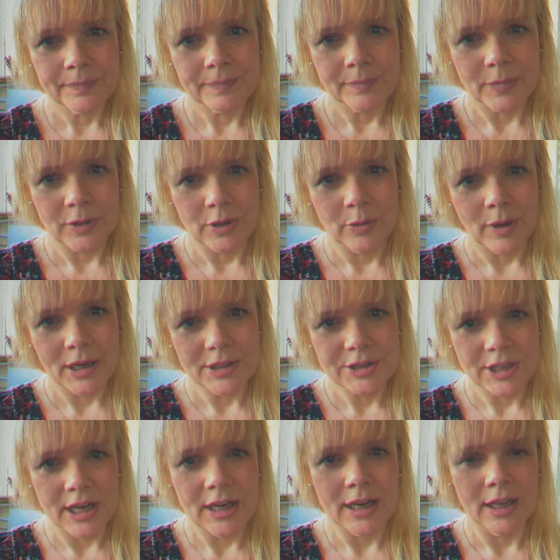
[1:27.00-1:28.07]
But the great
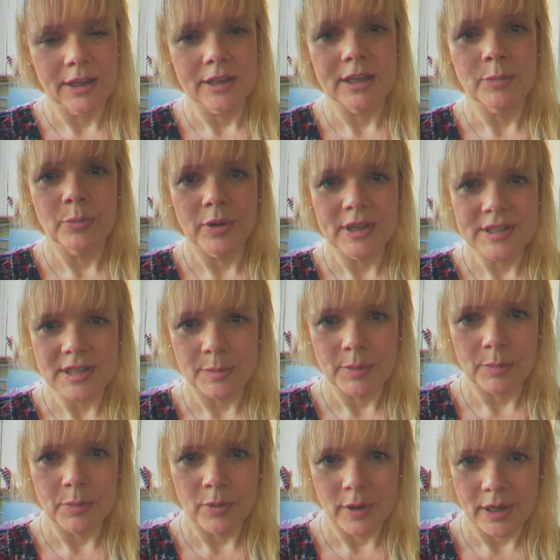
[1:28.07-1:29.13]
Jane Elliott brings up a
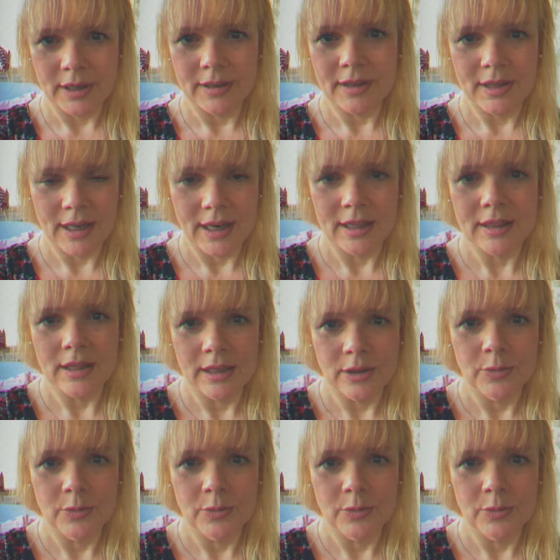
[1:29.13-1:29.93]
point that I think